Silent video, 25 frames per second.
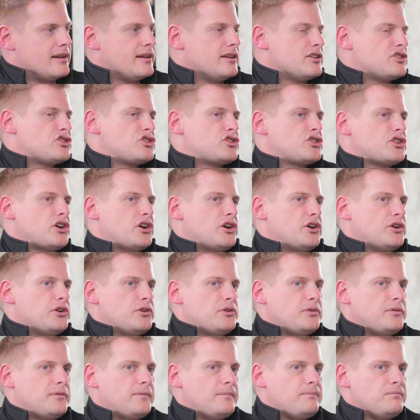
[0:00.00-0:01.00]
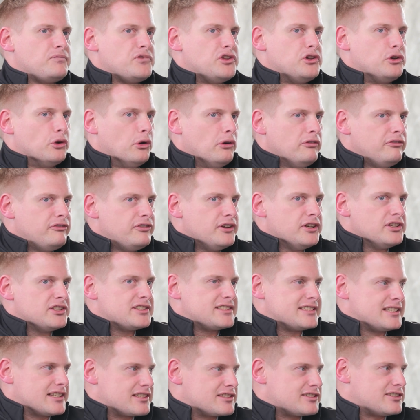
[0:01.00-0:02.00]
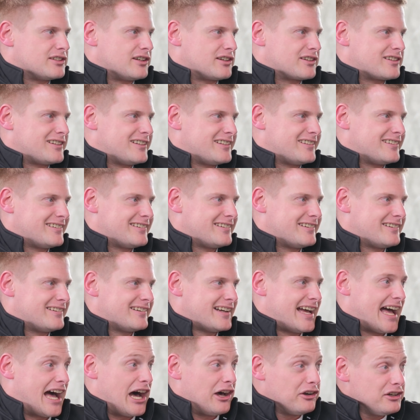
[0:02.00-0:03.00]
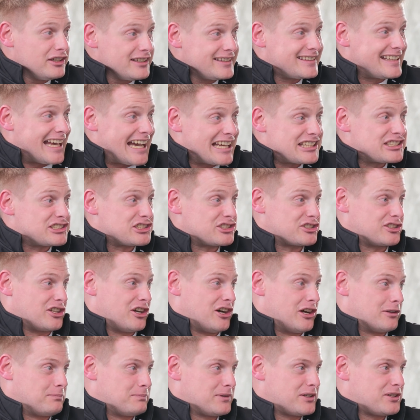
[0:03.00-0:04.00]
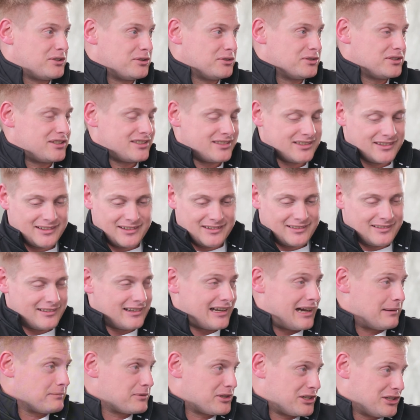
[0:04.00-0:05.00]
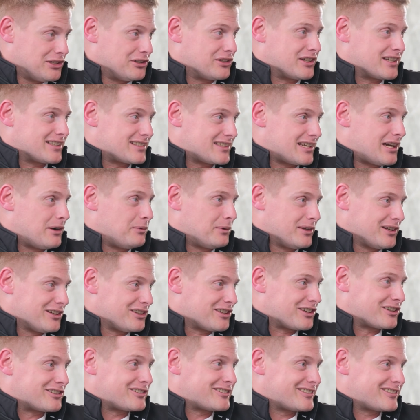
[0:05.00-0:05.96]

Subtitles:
So, your first TikTok, how did that start? Because I'm curious, I want to know.